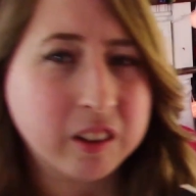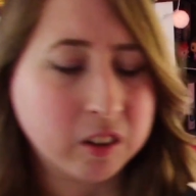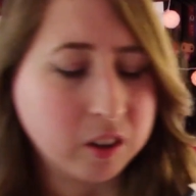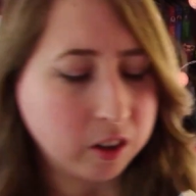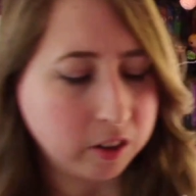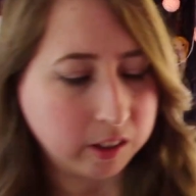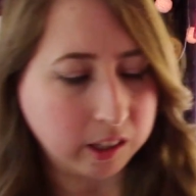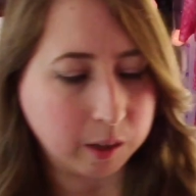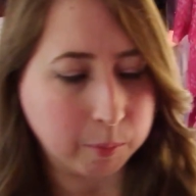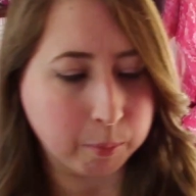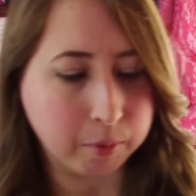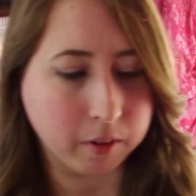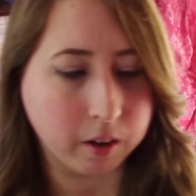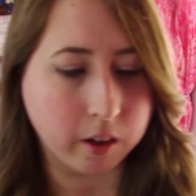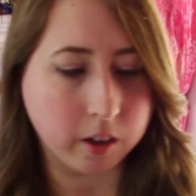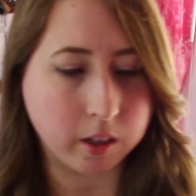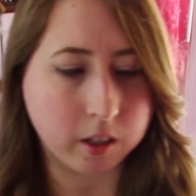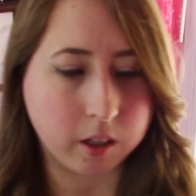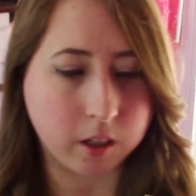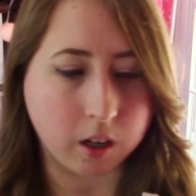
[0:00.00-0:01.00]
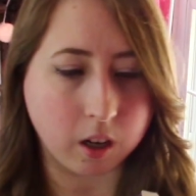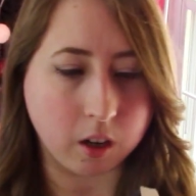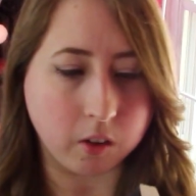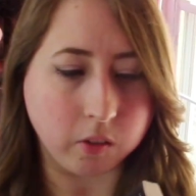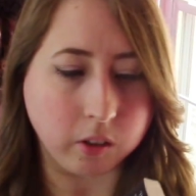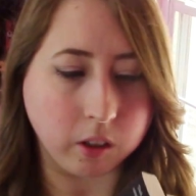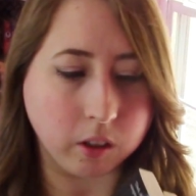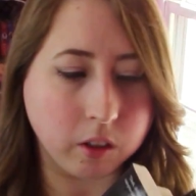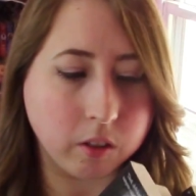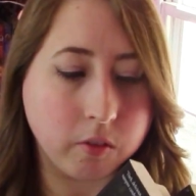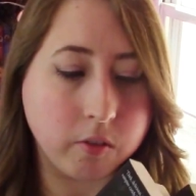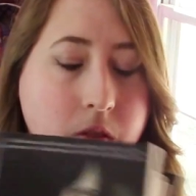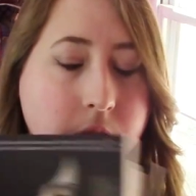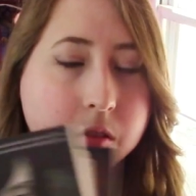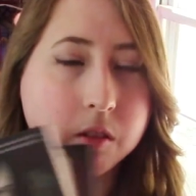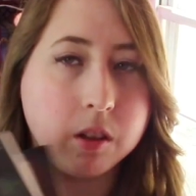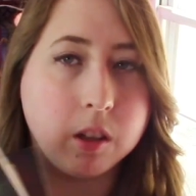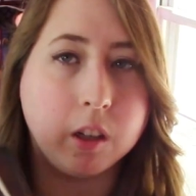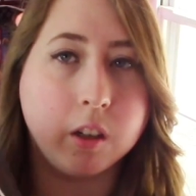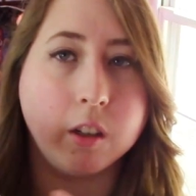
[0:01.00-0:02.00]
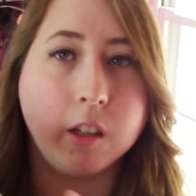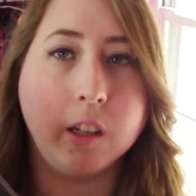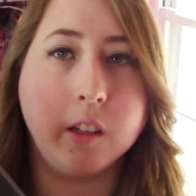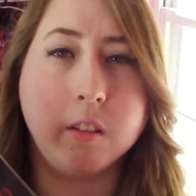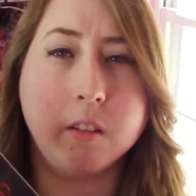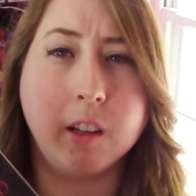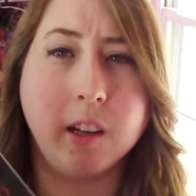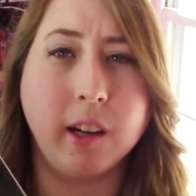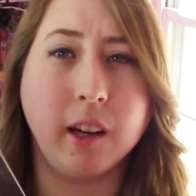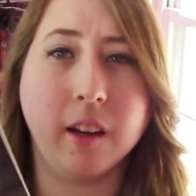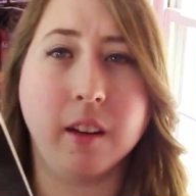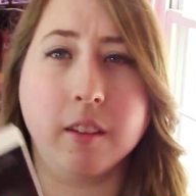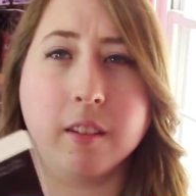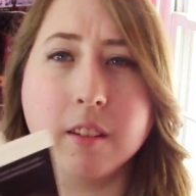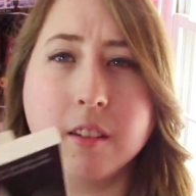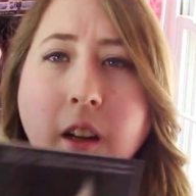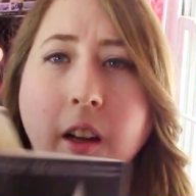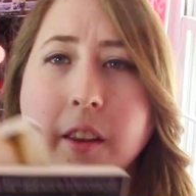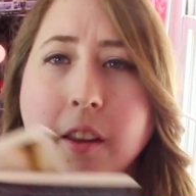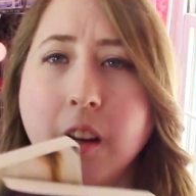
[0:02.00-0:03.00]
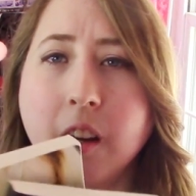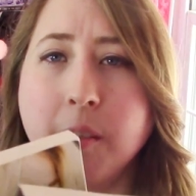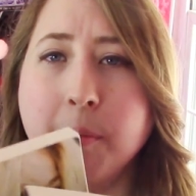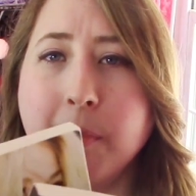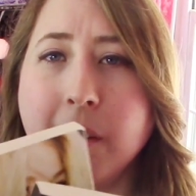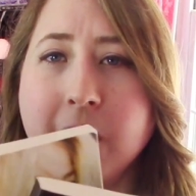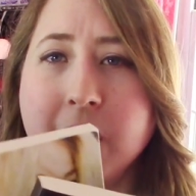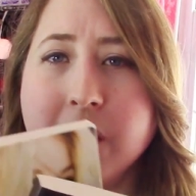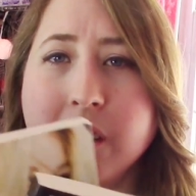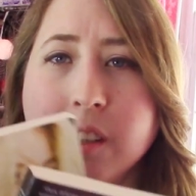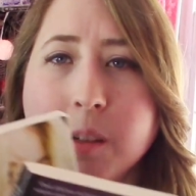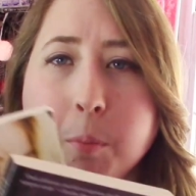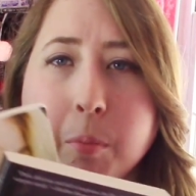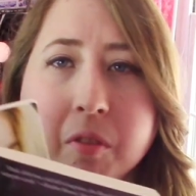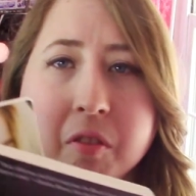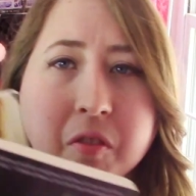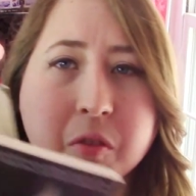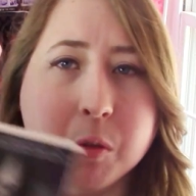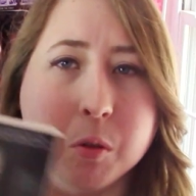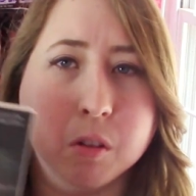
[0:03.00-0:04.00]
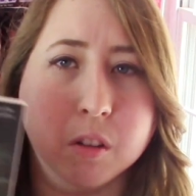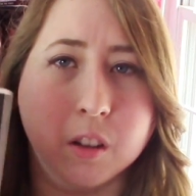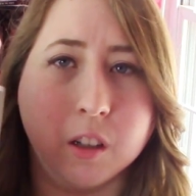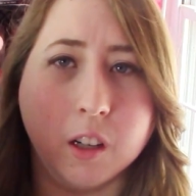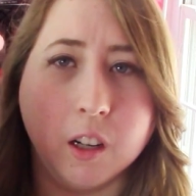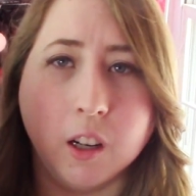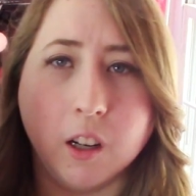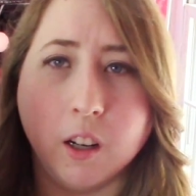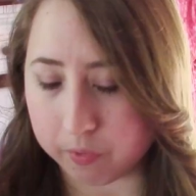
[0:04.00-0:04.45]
are called like Blood Coven series, I guess. I think I've mentioned it before.